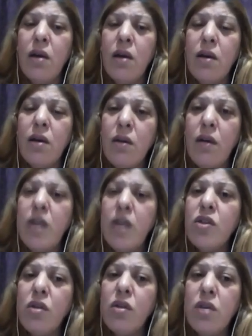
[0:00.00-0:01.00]
great
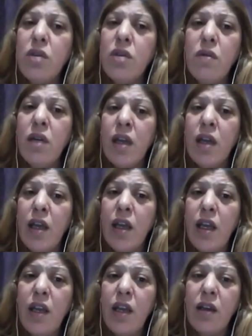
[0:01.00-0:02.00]
role
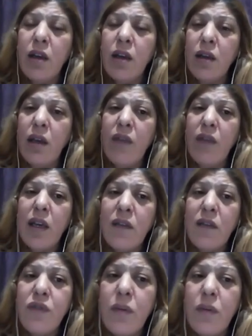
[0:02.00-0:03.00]
in giving
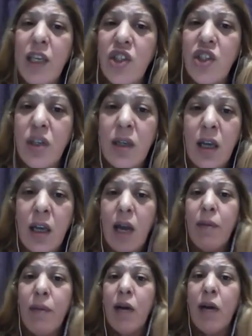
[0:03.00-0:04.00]
information
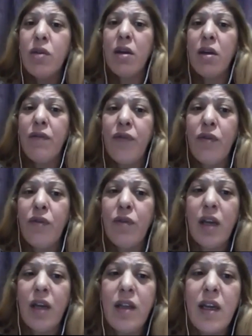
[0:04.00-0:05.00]
about fluid
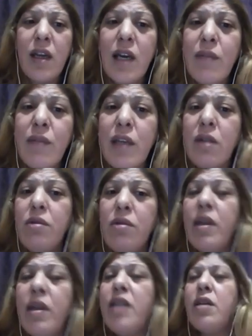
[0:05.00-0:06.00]
dynamic
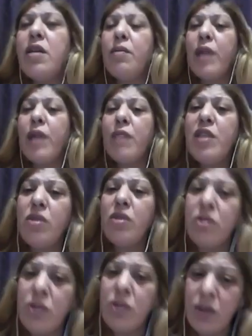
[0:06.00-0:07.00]
related
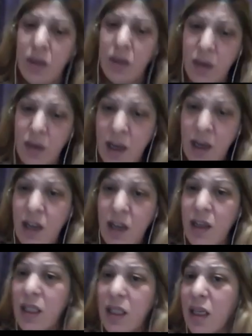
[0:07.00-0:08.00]
parameters.
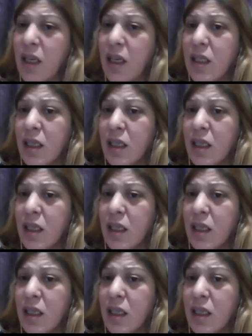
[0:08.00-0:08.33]
This is